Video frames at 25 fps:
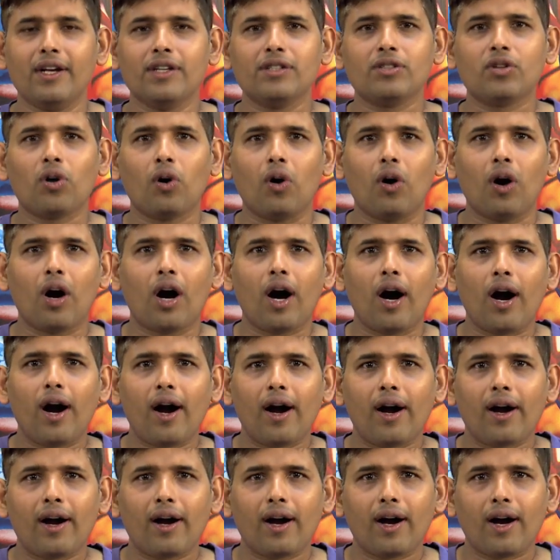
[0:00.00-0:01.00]
So,
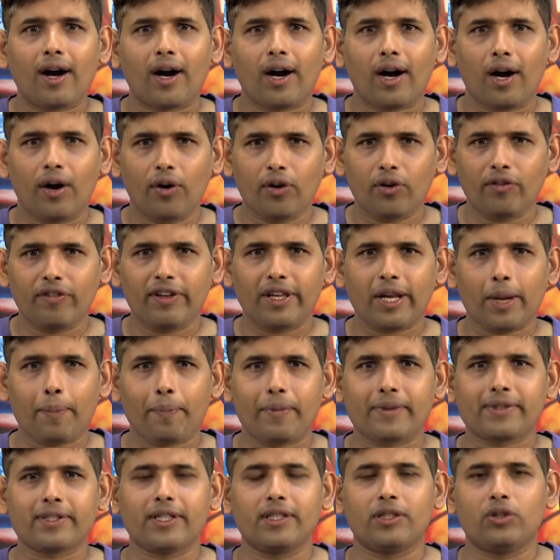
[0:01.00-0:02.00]
how do we
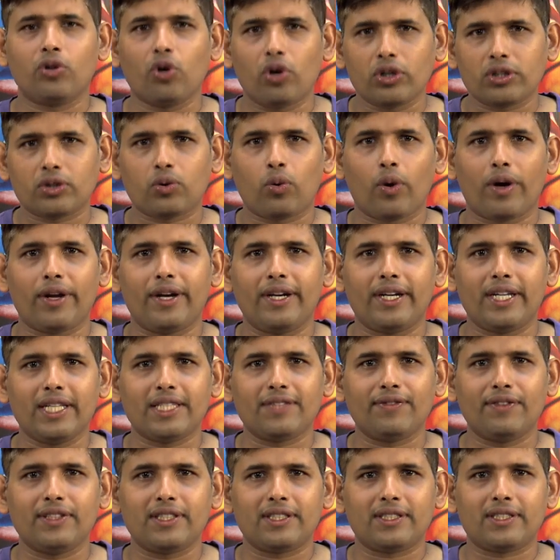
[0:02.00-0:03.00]
represent those
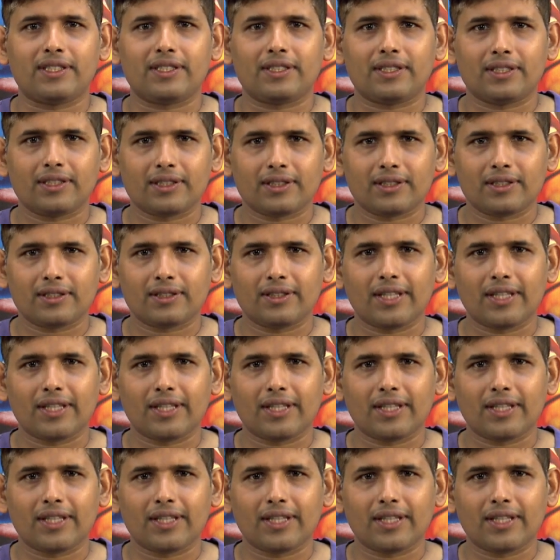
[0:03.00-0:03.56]
quantities